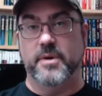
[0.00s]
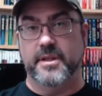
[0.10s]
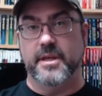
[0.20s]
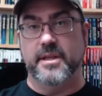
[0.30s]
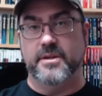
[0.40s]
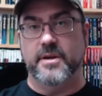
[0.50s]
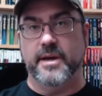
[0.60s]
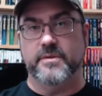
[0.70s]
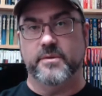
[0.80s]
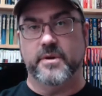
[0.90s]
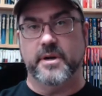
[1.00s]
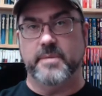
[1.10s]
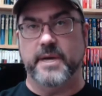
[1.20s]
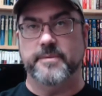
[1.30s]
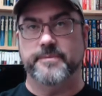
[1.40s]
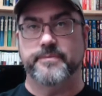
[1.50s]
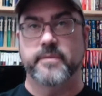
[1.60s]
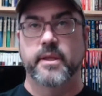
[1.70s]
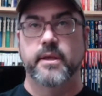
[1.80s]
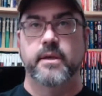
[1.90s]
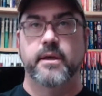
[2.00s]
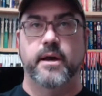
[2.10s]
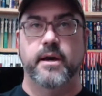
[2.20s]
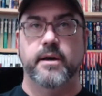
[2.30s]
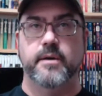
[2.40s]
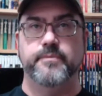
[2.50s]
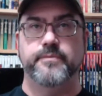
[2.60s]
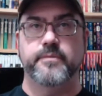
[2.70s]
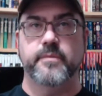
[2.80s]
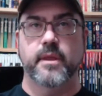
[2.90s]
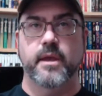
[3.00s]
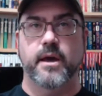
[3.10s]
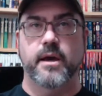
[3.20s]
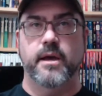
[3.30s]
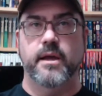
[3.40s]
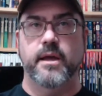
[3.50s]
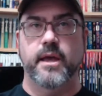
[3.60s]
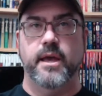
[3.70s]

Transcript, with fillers: thing that you have to worry about. Some